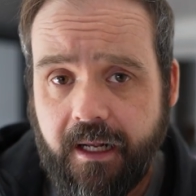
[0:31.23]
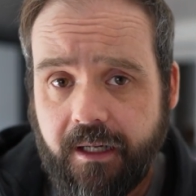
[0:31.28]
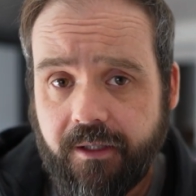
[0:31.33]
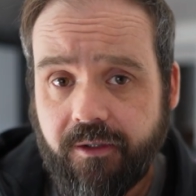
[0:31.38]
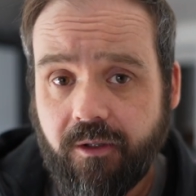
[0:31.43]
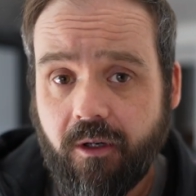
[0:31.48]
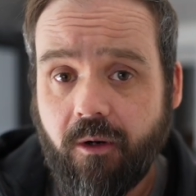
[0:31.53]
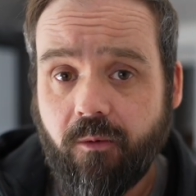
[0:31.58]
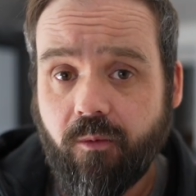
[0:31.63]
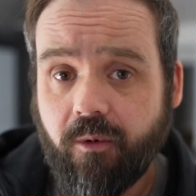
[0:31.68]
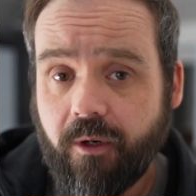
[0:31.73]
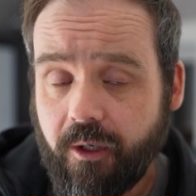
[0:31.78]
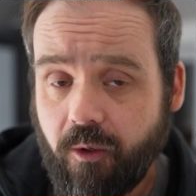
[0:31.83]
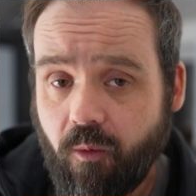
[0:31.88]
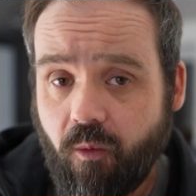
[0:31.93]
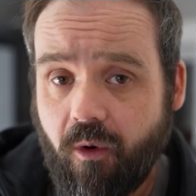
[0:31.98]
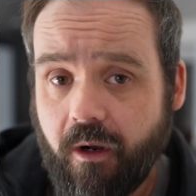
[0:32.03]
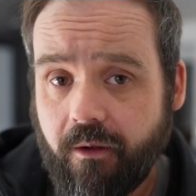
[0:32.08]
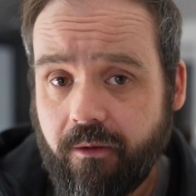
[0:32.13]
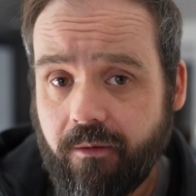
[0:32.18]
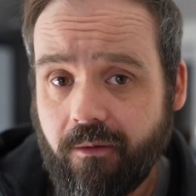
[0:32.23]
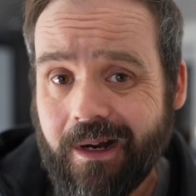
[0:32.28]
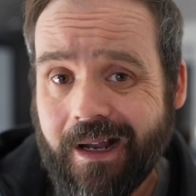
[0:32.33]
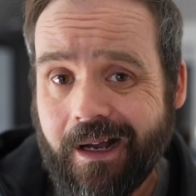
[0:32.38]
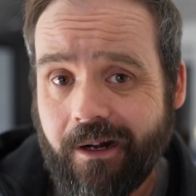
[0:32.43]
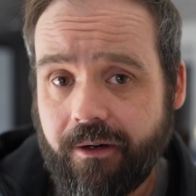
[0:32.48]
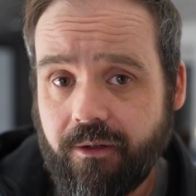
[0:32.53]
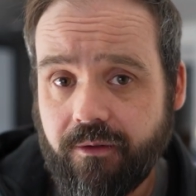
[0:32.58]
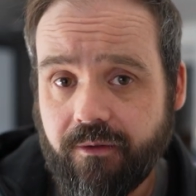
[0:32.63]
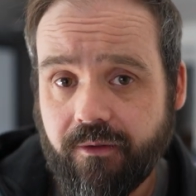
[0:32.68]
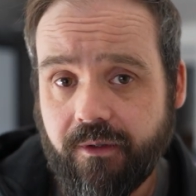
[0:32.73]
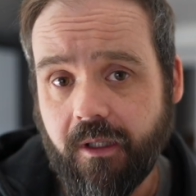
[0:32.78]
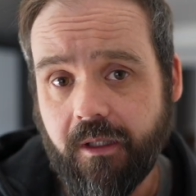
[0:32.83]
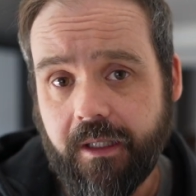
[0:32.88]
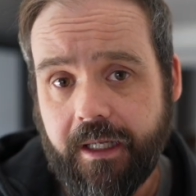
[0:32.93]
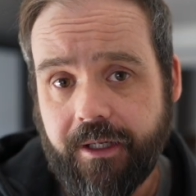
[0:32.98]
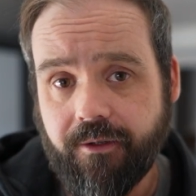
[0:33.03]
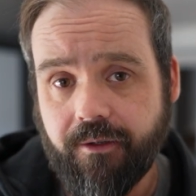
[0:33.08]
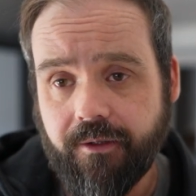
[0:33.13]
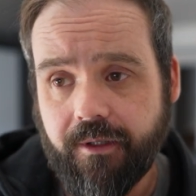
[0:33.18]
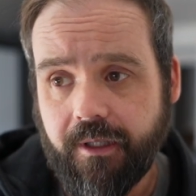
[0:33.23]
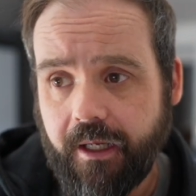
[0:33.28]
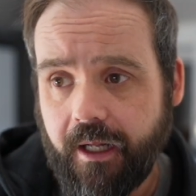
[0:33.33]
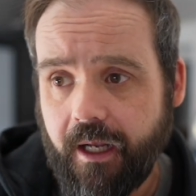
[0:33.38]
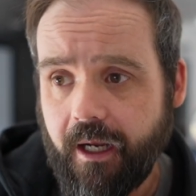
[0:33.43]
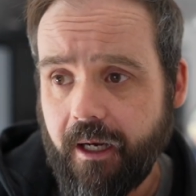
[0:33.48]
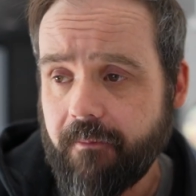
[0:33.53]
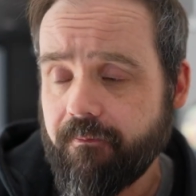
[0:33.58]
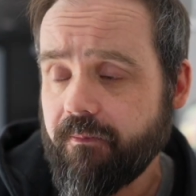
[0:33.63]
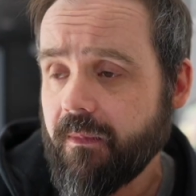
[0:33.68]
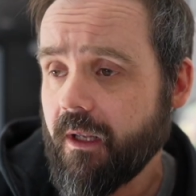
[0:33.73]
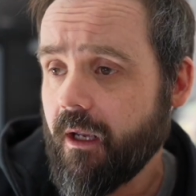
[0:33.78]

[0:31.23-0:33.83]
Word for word: So we're going to walk through how to use the ledger today.